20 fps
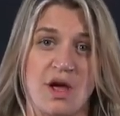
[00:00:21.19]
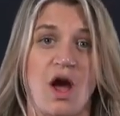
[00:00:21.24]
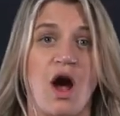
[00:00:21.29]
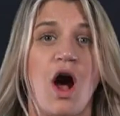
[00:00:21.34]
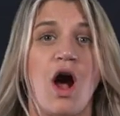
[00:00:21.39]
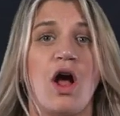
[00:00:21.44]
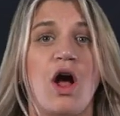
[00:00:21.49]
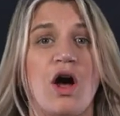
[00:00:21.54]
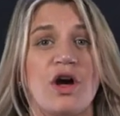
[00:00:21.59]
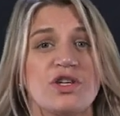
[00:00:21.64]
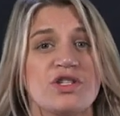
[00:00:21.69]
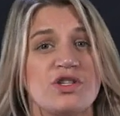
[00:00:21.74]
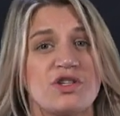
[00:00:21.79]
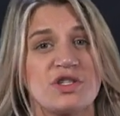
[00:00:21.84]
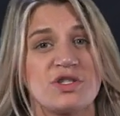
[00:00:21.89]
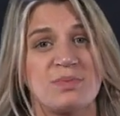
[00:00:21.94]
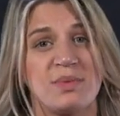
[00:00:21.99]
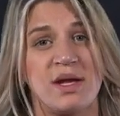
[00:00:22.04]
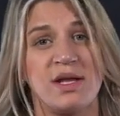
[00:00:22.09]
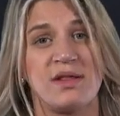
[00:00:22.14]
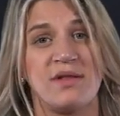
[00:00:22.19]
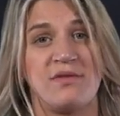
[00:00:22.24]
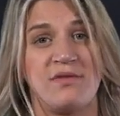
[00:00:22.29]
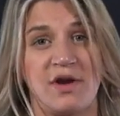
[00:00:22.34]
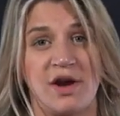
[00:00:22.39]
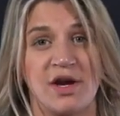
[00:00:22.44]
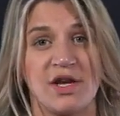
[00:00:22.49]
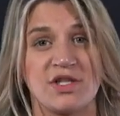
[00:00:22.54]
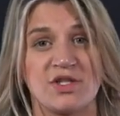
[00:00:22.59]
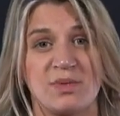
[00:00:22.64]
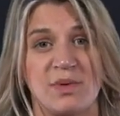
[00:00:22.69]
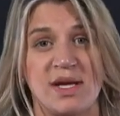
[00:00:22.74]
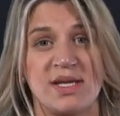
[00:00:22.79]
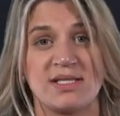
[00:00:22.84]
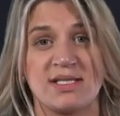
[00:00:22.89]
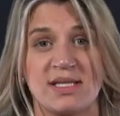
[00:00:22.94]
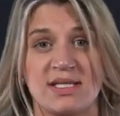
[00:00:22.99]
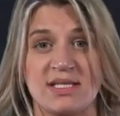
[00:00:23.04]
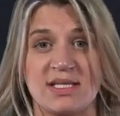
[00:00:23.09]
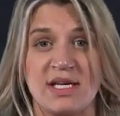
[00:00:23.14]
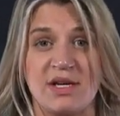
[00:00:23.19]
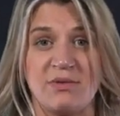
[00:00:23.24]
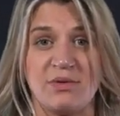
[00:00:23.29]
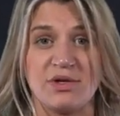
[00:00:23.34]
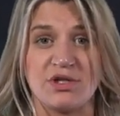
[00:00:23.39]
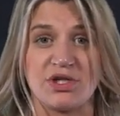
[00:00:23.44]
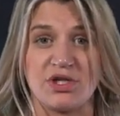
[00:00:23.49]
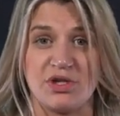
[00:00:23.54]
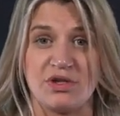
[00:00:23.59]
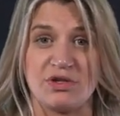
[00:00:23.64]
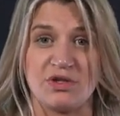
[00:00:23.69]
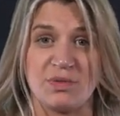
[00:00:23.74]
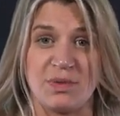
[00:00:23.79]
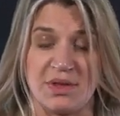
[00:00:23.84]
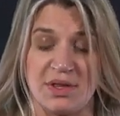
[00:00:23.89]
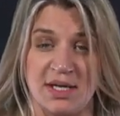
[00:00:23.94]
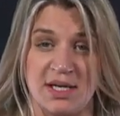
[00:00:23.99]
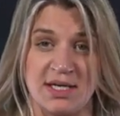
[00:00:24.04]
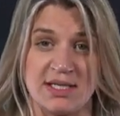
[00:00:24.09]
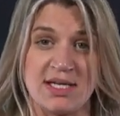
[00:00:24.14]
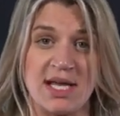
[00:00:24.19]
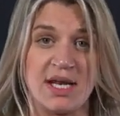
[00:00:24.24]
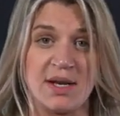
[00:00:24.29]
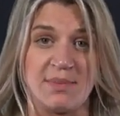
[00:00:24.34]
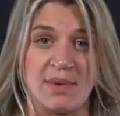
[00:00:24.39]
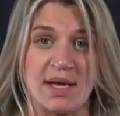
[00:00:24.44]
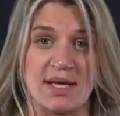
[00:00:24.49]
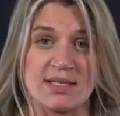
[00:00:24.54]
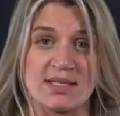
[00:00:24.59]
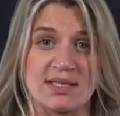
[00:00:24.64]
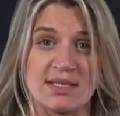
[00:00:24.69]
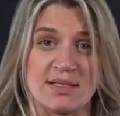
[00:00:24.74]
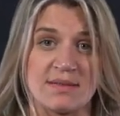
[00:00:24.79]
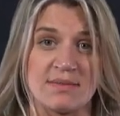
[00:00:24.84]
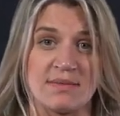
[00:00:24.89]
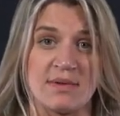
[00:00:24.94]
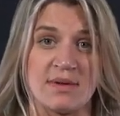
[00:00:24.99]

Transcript: I'll also explain the various ways that SQL is used within a database.